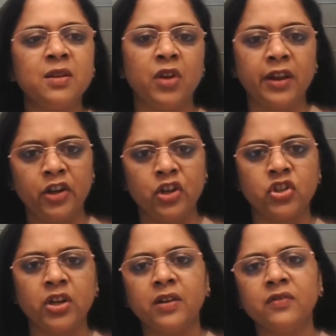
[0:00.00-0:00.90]
Similar
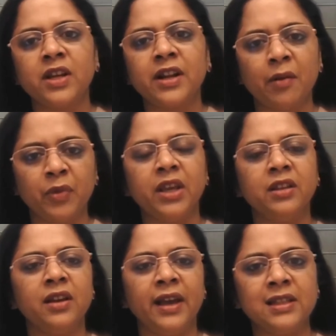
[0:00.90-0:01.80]
initiatives are happening
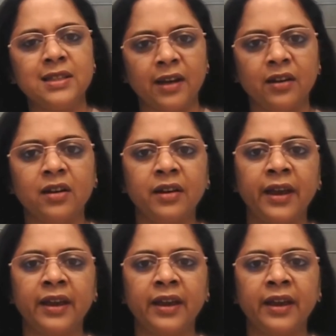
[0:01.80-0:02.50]
in the health sector,